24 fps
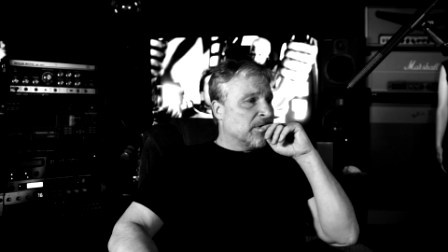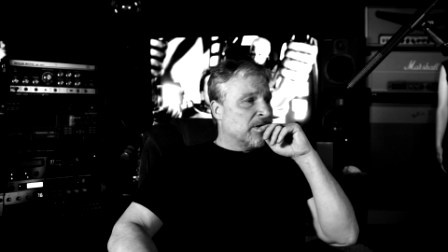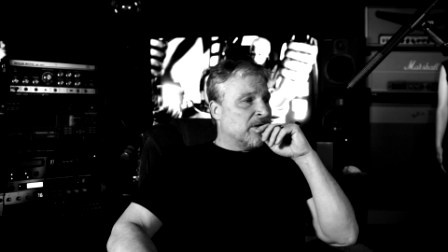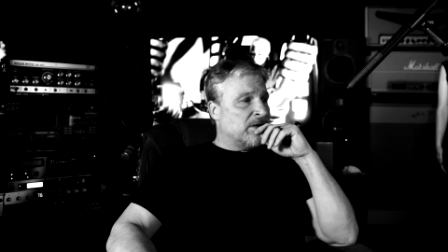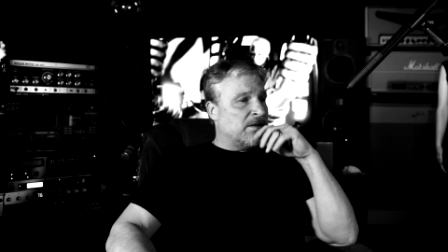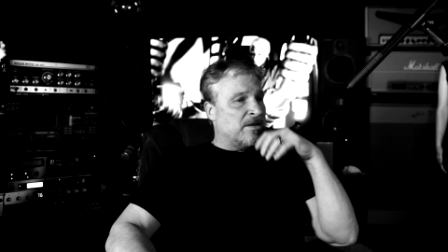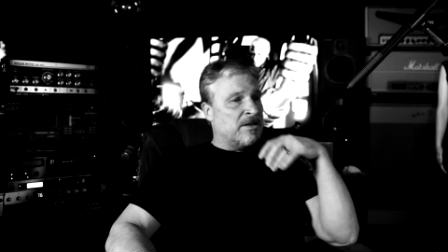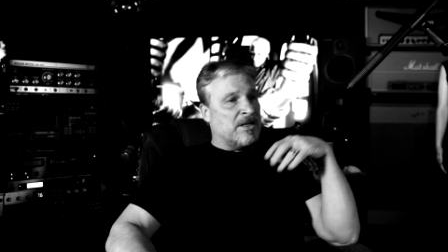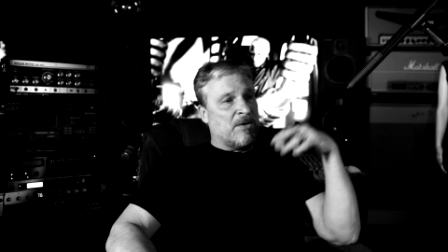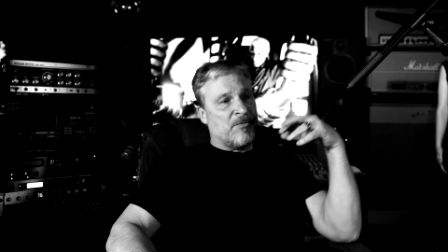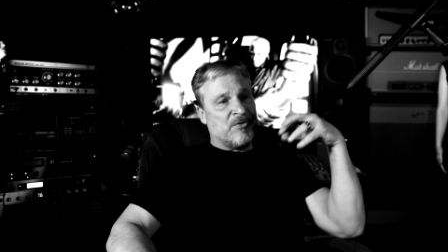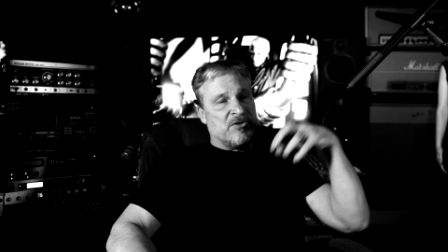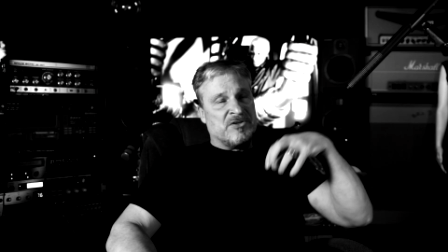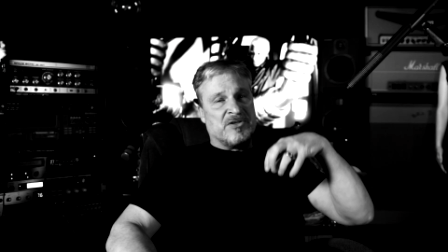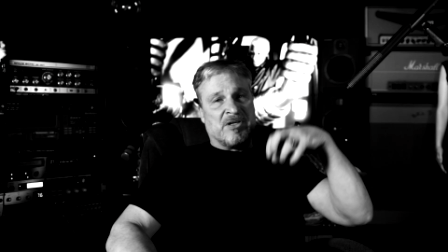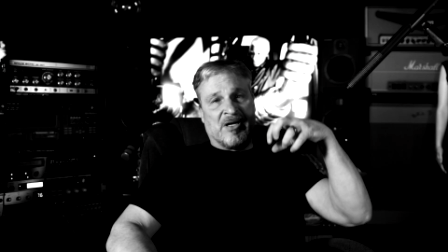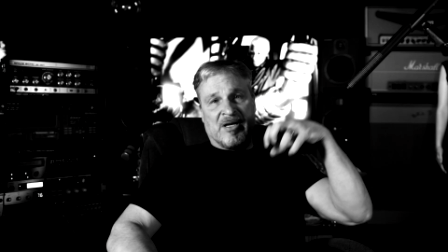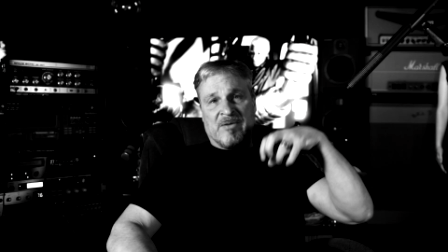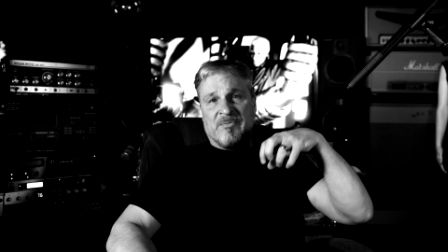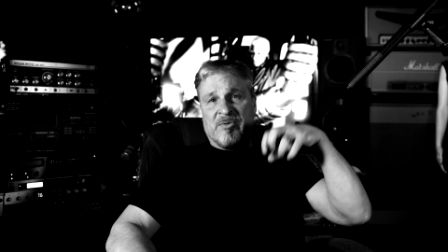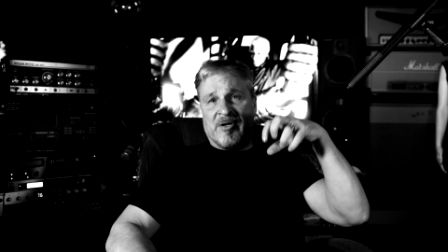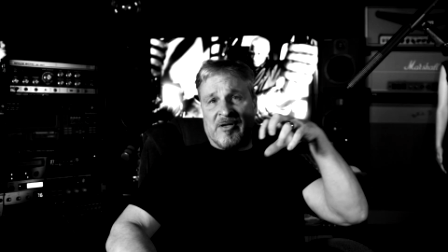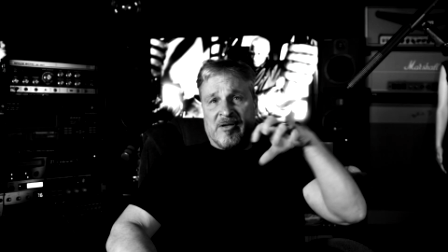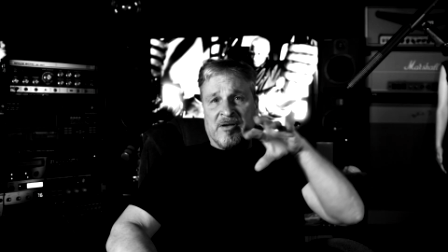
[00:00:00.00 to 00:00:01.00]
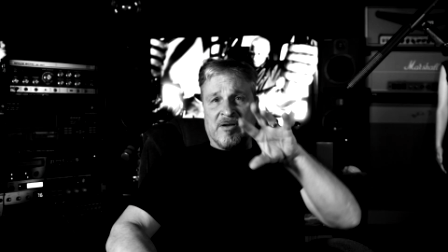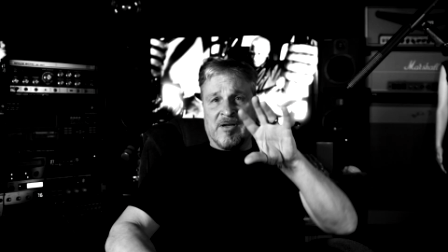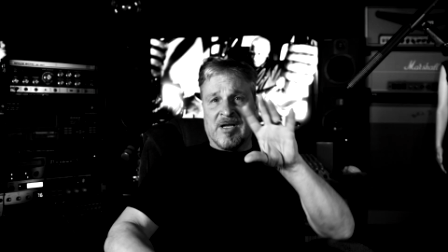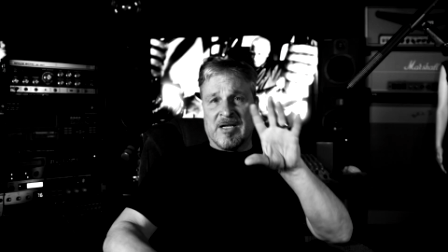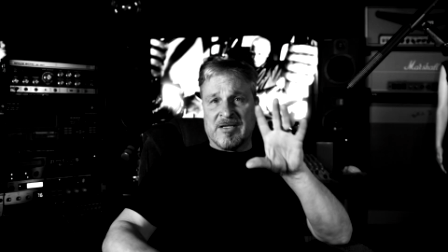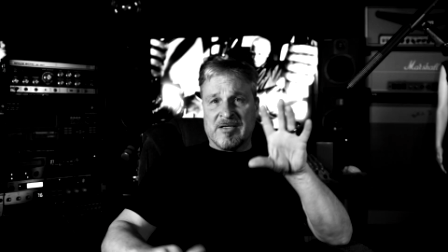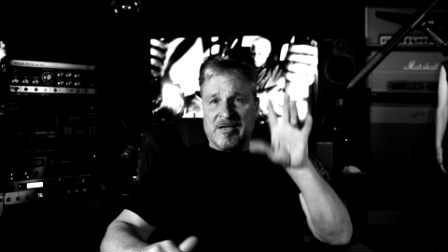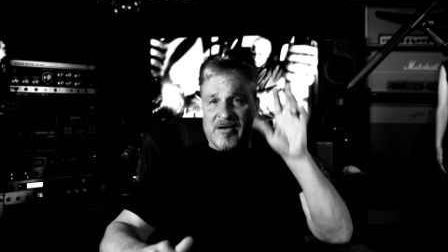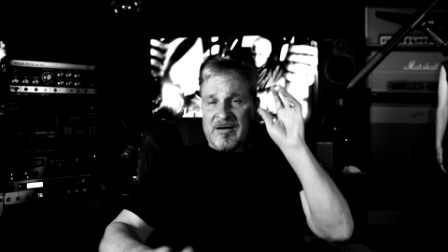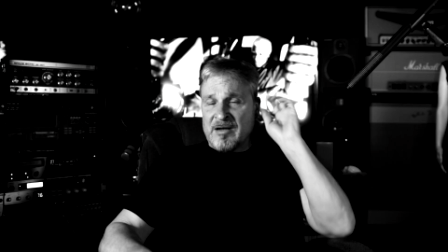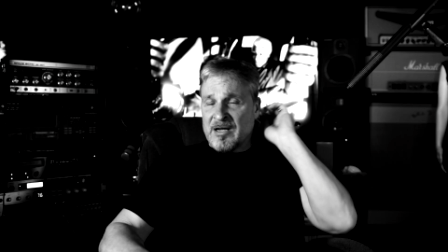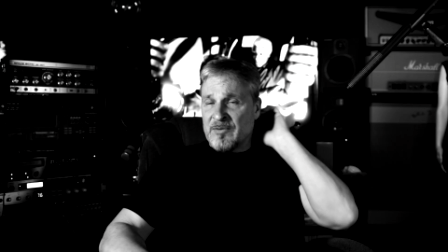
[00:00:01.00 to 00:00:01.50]
and I would set them in, and that's
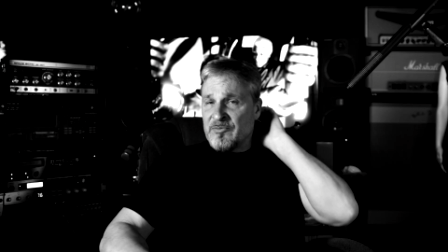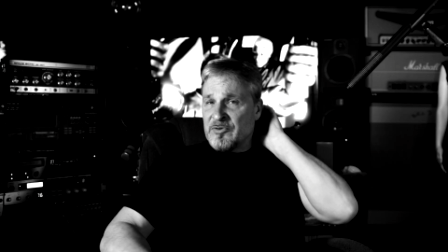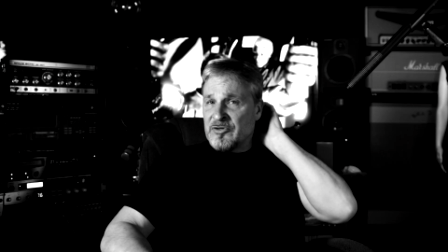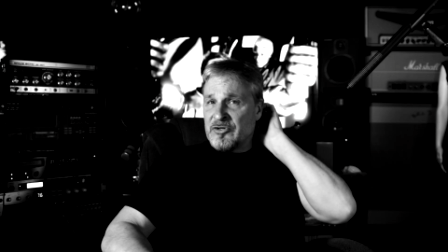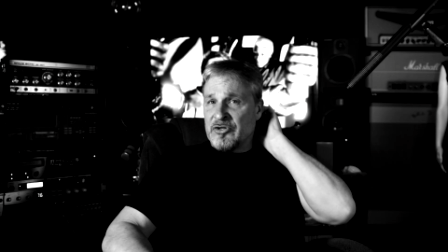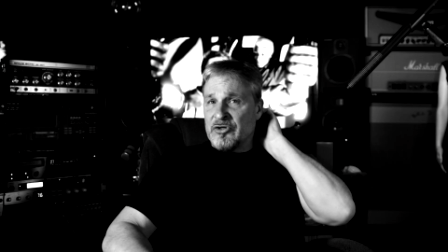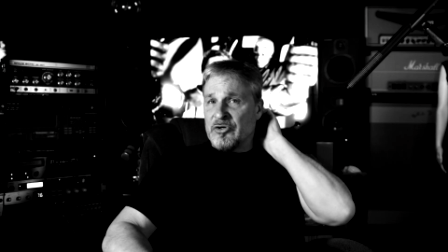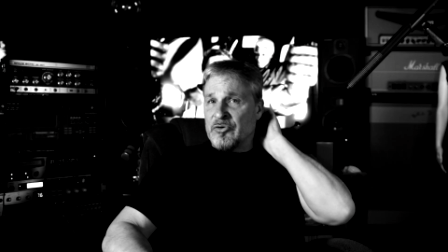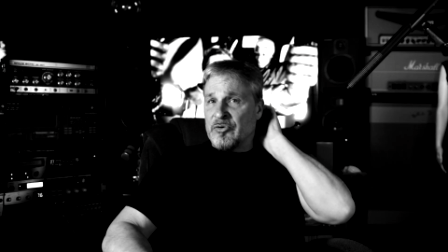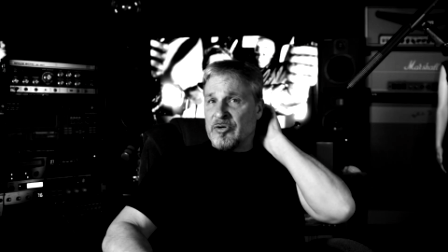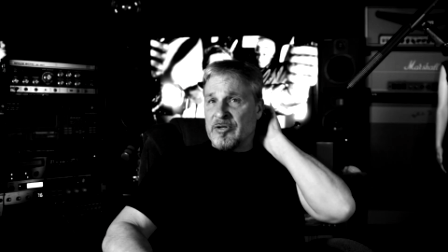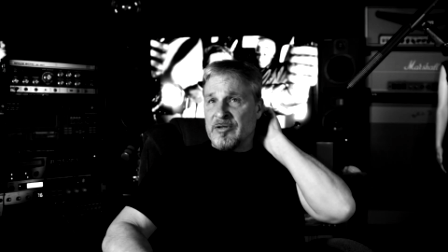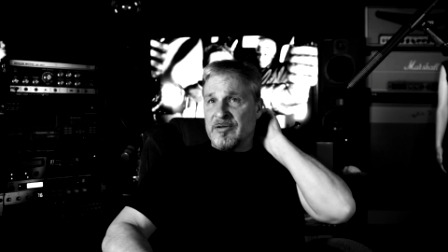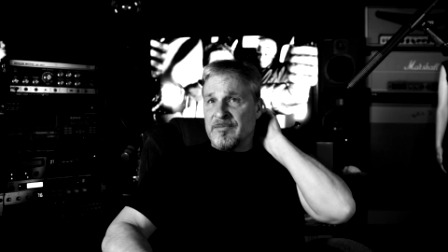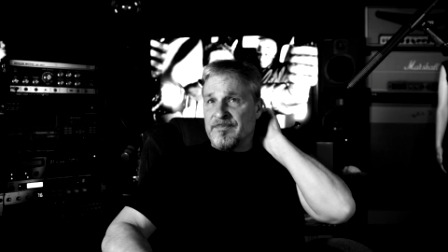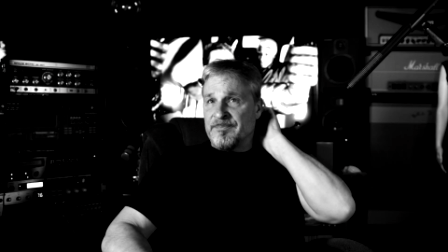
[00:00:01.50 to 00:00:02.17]
how I would do it.